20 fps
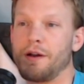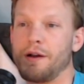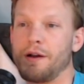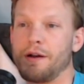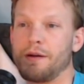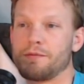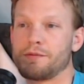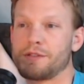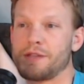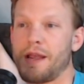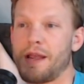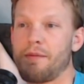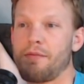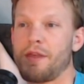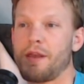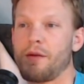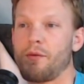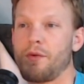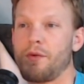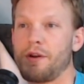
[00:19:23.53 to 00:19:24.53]
same
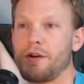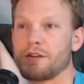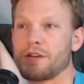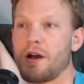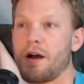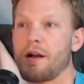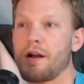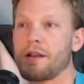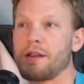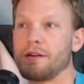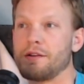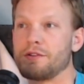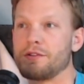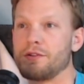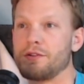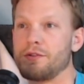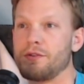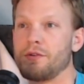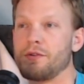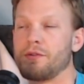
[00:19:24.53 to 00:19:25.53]
thing when you're talking
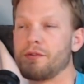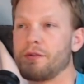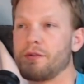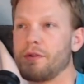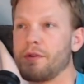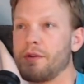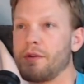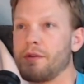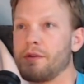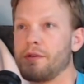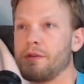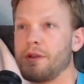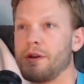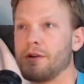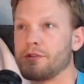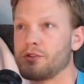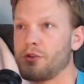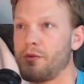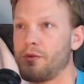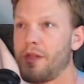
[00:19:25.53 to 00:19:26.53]
to,
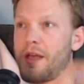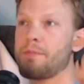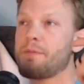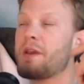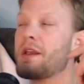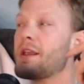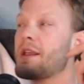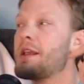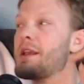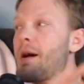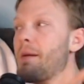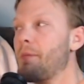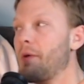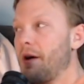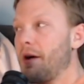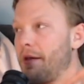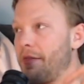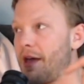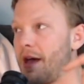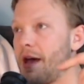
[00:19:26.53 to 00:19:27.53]
so like picking up
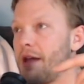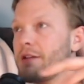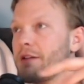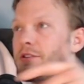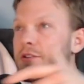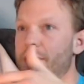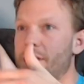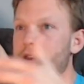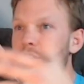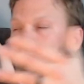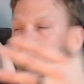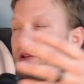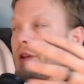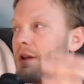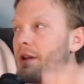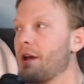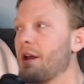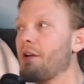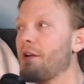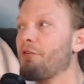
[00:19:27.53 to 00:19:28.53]
on that, so then you can
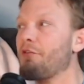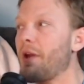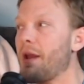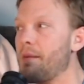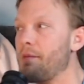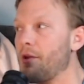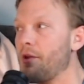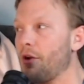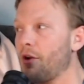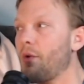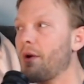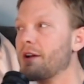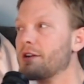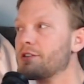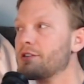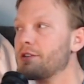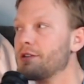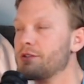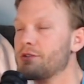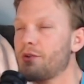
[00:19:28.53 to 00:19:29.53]
kind of frame your
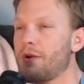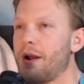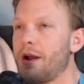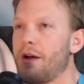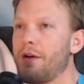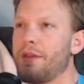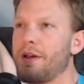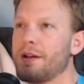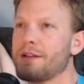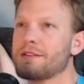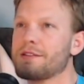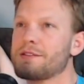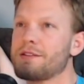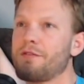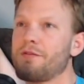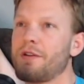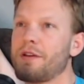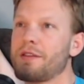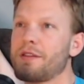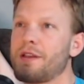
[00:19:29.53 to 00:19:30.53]
questions around that and stuff
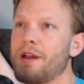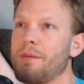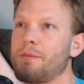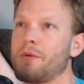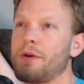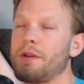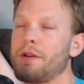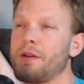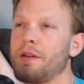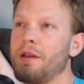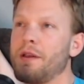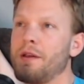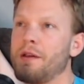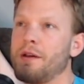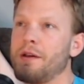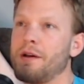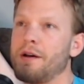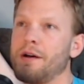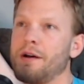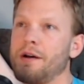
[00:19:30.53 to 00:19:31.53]
like that. But
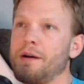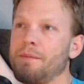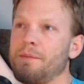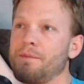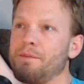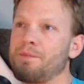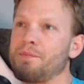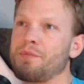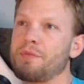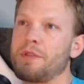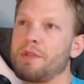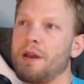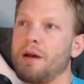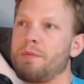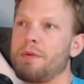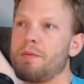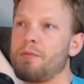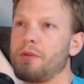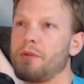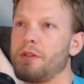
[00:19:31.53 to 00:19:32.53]

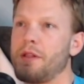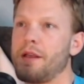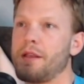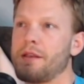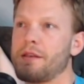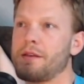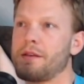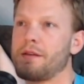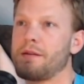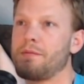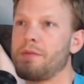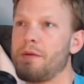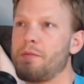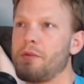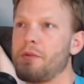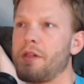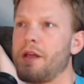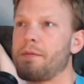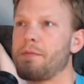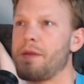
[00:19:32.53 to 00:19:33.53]
people like
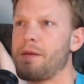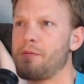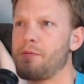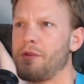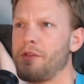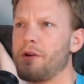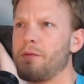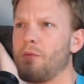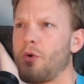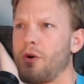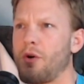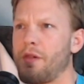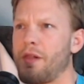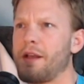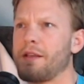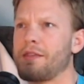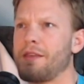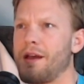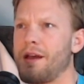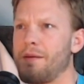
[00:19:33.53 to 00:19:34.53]
people that are more
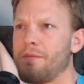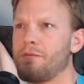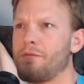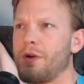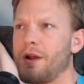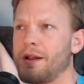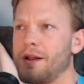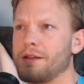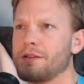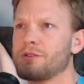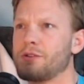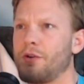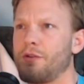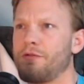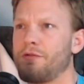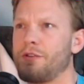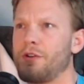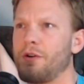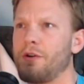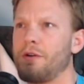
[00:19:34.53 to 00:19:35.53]
like them, right? So
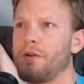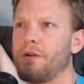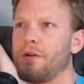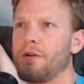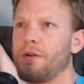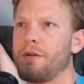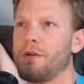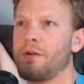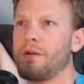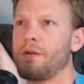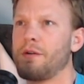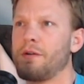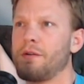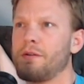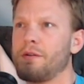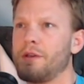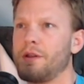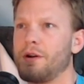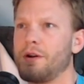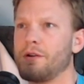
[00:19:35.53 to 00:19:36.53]
if you're,
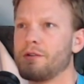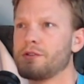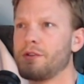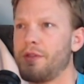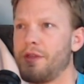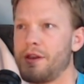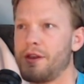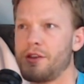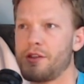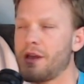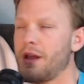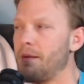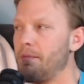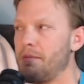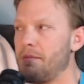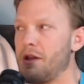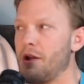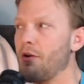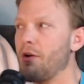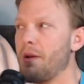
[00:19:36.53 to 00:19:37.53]
so then you kind of
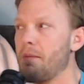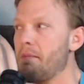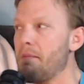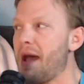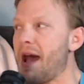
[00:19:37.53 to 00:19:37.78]
mirror and match.